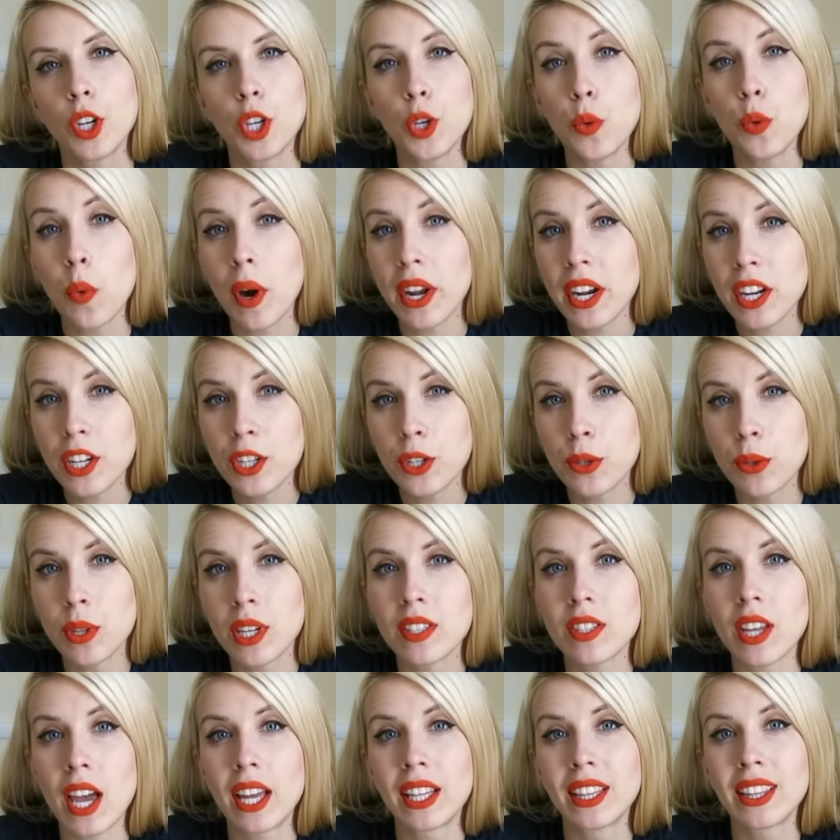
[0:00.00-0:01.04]
You want to do
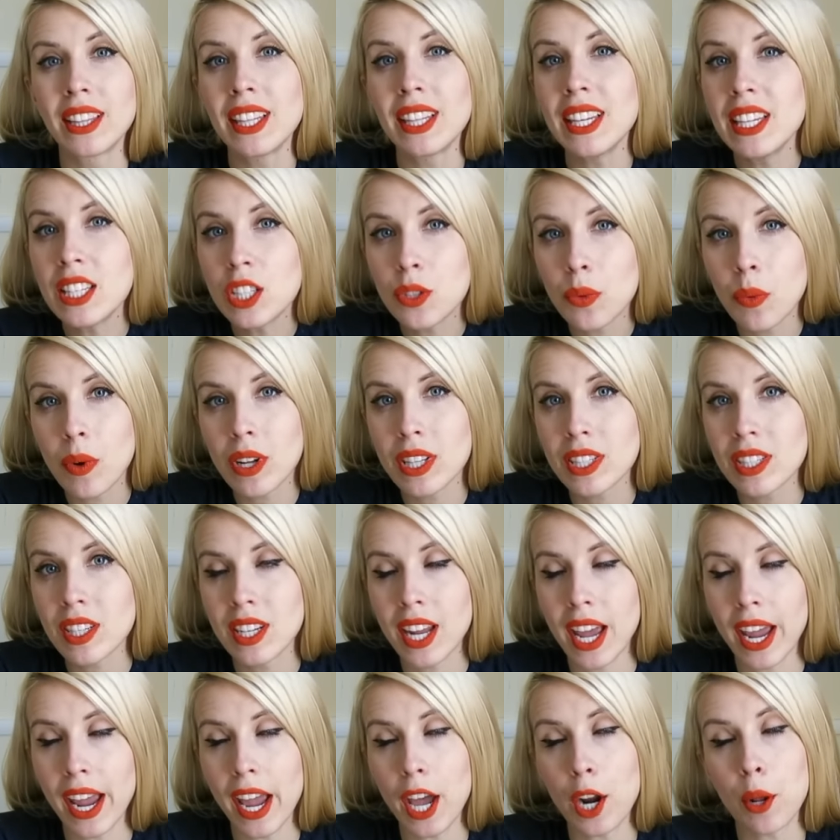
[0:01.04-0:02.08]
this at least once a
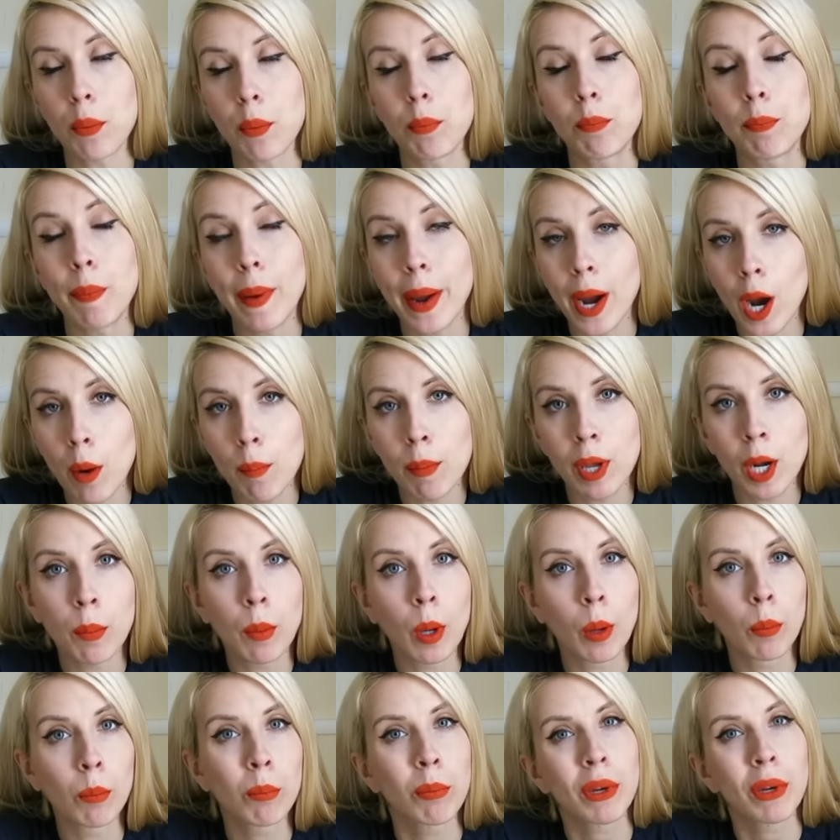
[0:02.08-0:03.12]
day at a bare
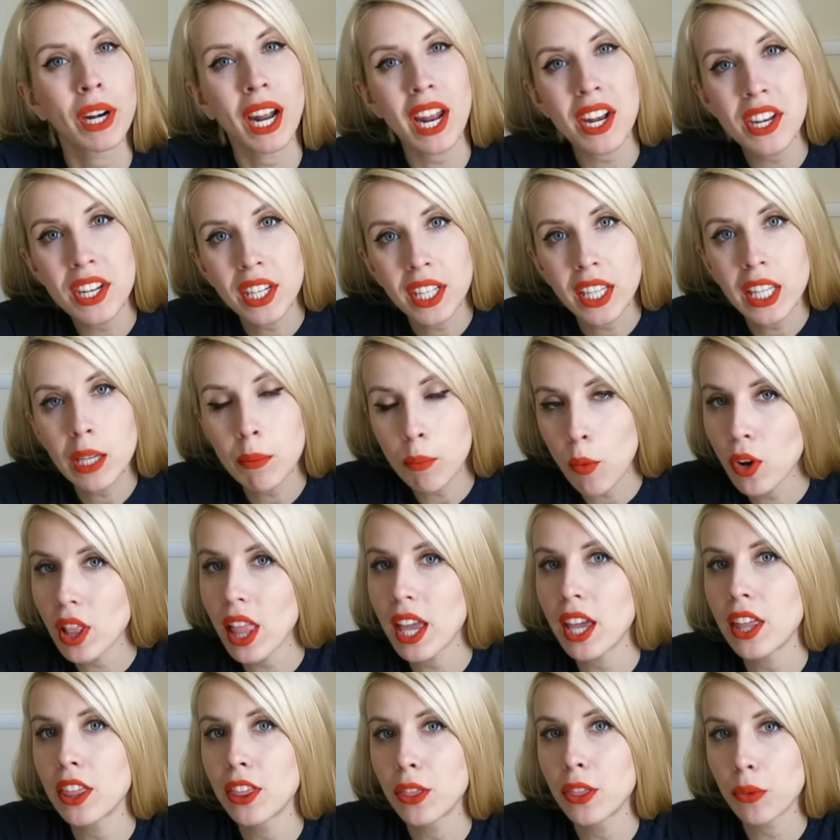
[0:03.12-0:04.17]
minimum, but ideally more
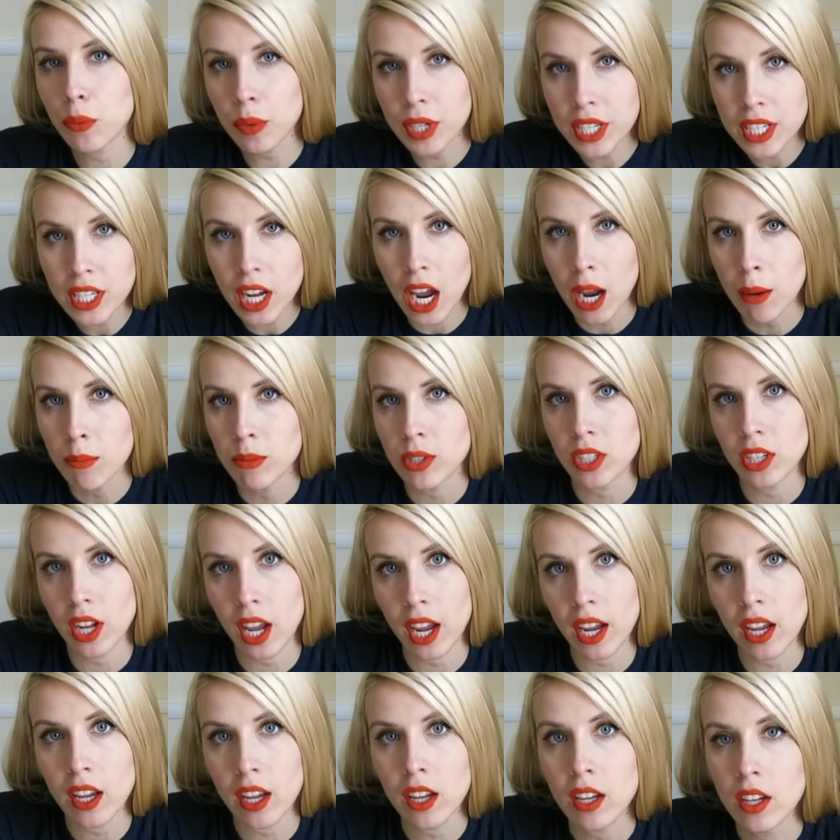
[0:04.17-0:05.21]
like 3 times a
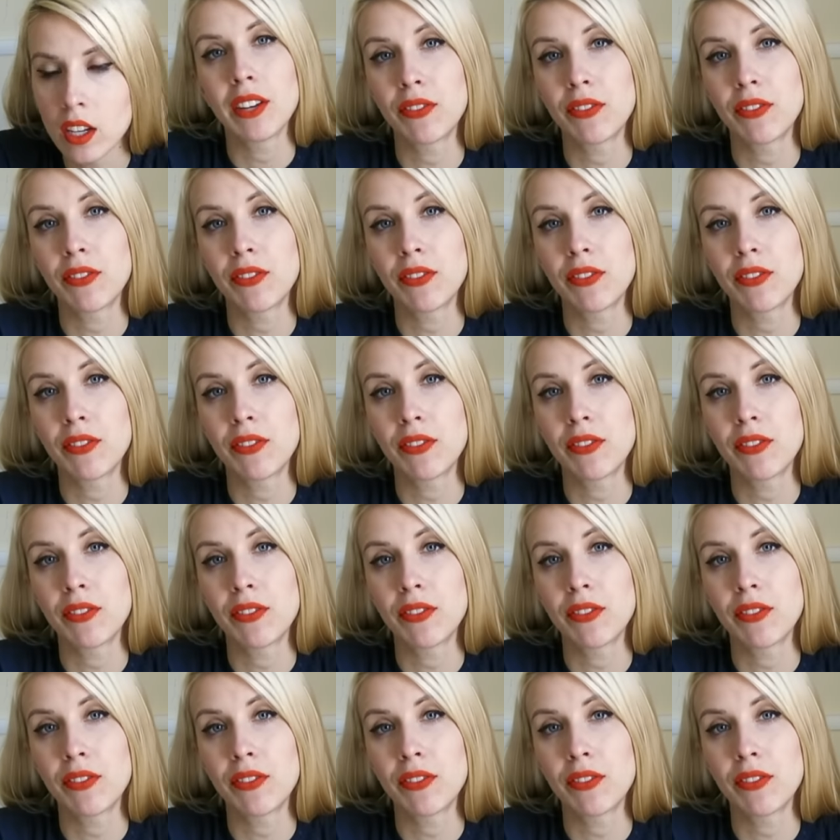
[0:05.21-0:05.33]
day.